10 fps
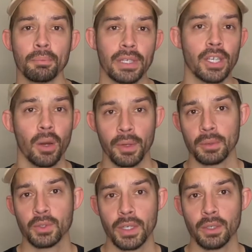be going
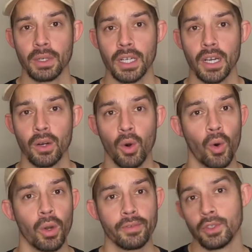which way you want to go,
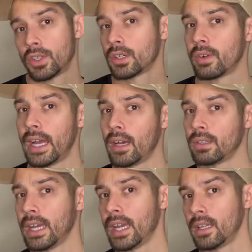or if you turn
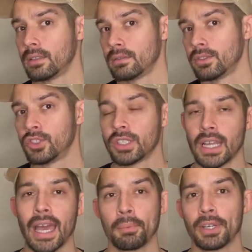around and
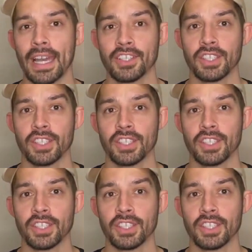hyper dash